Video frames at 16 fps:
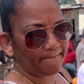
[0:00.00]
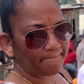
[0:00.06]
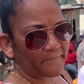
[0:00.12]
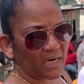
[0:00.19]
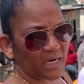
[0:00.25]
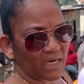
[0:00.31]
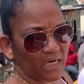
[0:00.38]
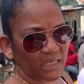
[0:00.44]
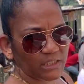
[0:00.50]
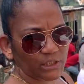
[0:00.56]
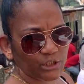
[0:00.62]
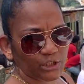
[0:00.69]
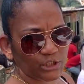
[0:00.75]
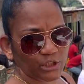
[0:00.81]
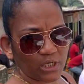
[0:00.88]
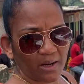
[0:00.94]
but
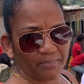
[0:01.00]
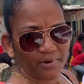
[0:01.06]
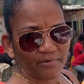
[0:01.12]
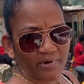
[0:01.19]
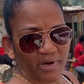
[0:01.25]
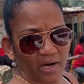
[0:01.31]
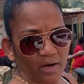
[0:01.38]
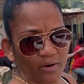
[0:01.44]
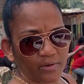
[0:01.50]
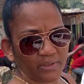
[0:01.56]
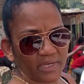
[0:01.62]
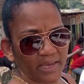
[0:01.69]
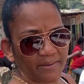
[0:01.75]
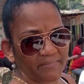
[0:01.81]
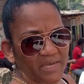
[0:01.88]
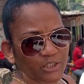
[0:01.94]
shop around
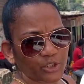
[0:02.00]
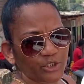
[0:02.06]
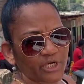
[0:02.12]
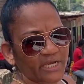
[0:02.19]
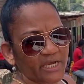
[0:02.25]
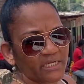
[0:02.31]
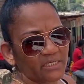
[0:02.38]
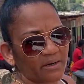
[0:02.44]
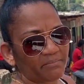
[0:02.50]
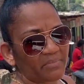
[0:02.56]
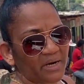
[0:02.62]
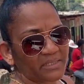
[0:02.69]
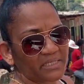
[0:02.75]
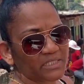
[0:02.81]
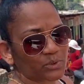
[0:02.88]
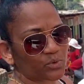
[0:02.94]
and make sure you get your
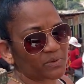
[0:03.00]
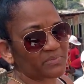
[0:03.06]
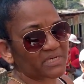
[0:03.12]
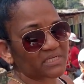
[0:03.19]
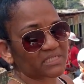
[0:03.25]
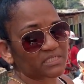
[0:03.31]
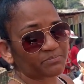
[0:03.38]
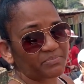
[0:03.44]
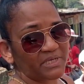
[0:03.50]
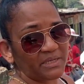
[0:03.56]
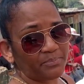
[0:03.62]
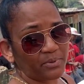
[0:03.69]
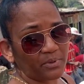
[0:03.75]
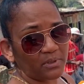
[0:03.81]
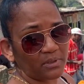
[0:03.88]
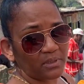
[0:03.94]
money's worth, because
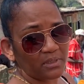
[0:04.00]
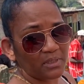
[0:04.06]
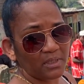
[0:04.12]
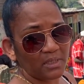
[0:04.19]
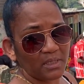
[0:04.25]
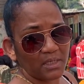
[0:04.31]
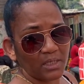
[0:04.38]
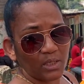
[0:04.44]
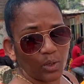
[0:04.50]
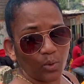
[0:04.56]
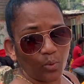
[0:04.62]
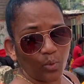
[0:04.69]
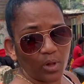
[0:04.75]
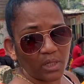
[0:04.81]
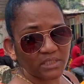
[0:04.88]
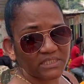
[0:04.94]
people
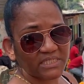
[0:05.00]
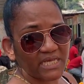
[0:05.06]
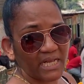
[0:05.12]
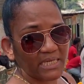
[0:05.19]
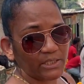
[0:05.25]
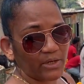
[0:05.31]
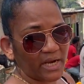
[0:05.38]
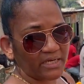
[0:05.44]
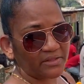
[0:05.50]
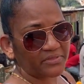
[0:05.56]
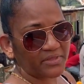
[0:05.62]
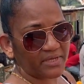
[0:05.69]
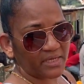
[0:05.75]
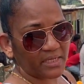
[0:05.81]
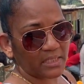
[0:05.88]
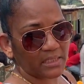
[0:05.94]
will sell you
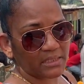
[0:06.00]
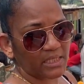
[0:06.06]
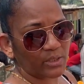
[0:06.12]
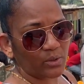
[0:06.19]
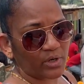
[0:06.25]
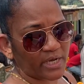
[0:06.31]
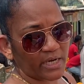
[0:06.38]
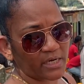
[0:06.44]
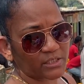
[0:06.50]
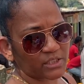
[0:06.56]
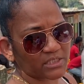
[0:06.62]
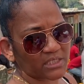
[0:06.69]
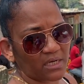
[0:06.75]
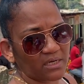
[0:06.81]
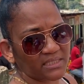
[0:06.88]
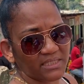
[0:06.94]
anything. They don't care, just
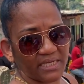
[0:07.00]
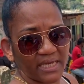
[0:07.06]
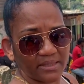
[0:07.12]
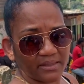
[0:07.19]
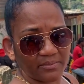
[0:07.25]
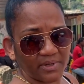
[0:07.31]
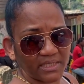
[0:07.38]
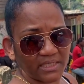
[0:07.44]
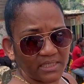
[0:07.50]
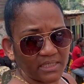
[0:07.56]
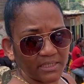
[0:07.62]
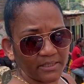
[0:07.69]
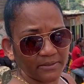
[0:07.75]
as long as they get the money.